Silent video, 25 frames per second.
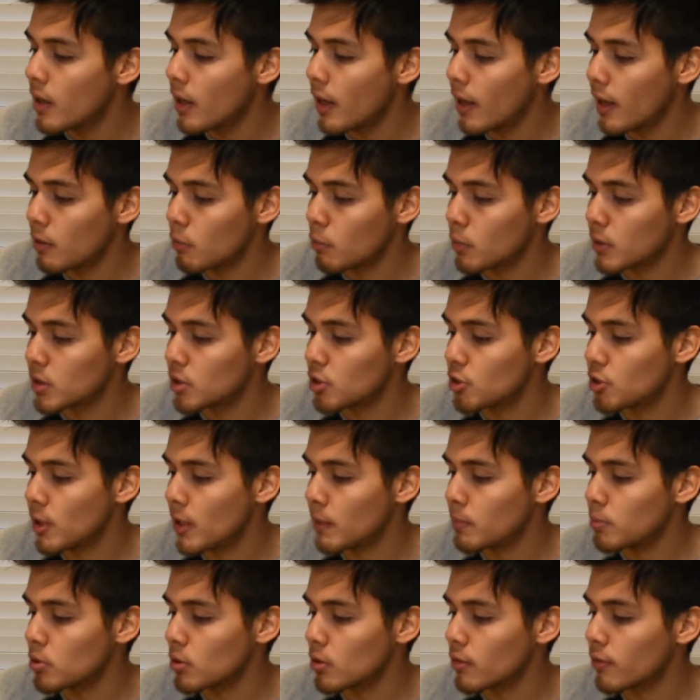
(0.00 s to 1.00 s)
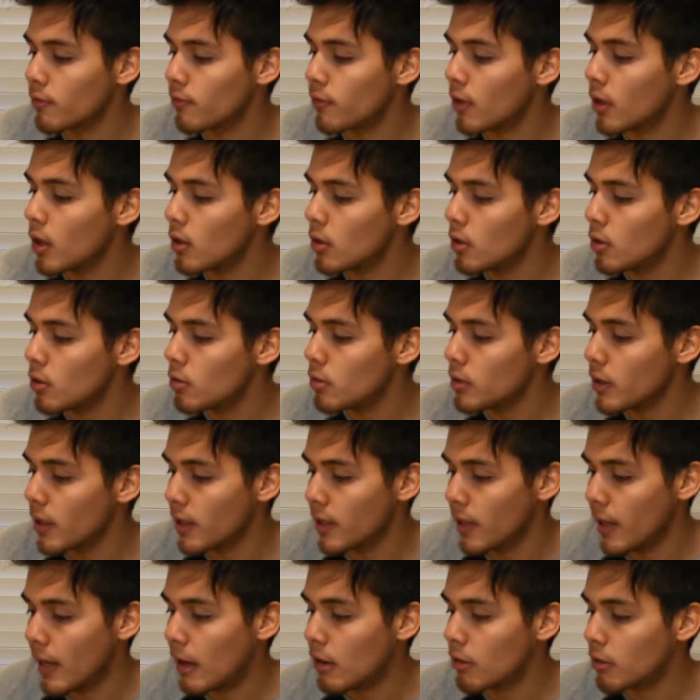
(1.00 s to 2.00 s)
in which steps are followed
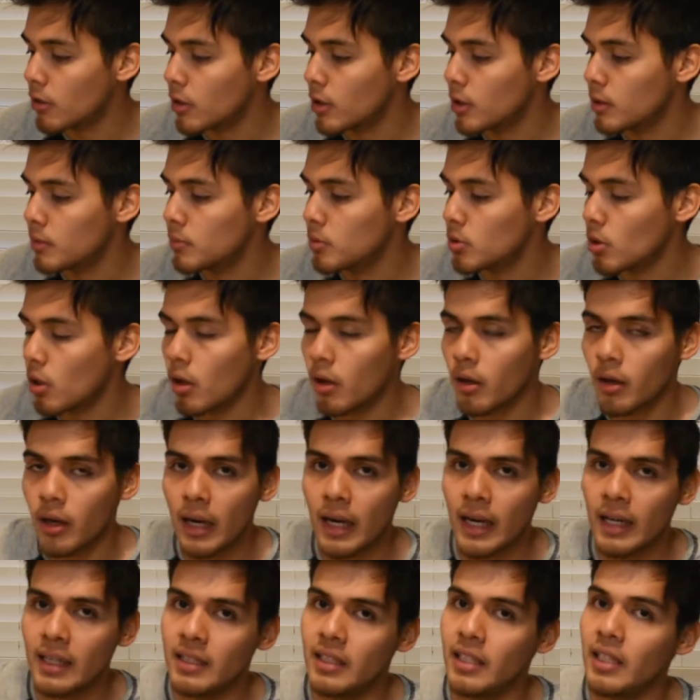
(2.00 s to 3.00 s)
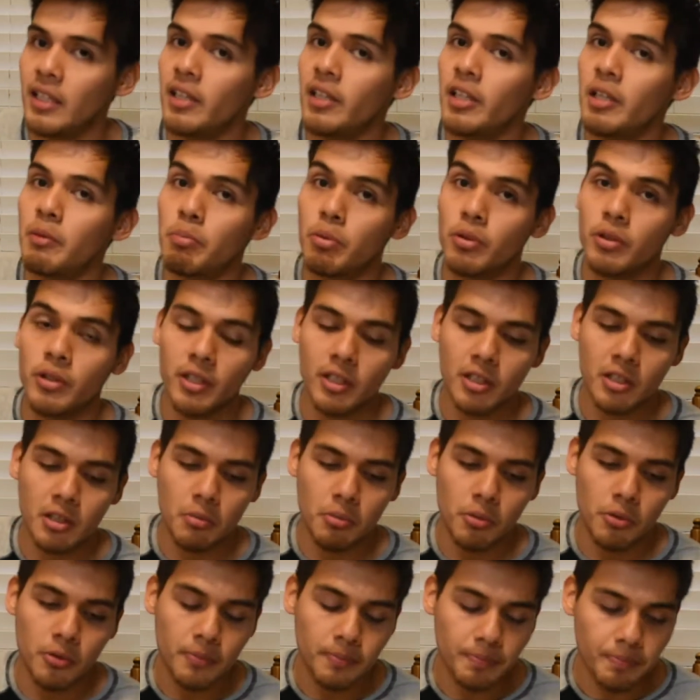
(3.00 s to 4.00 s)
and outcomes are ideally
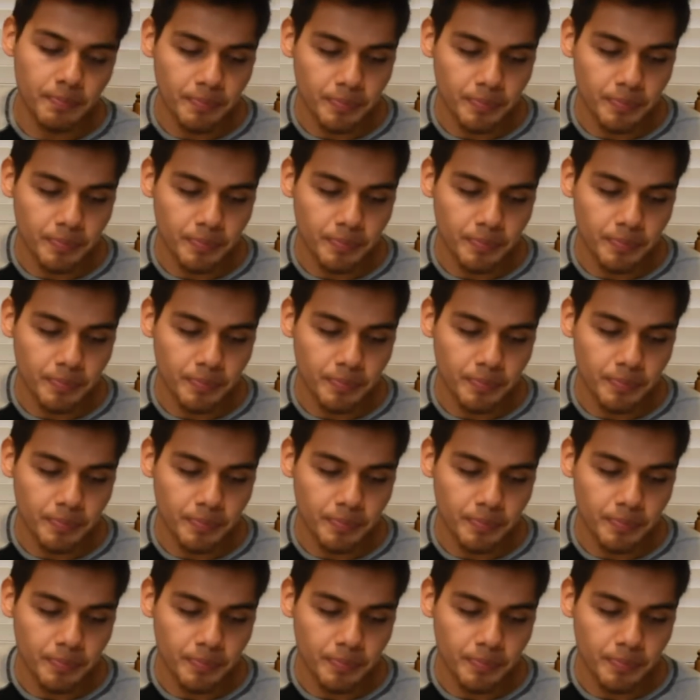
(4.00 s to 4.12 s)
predictable.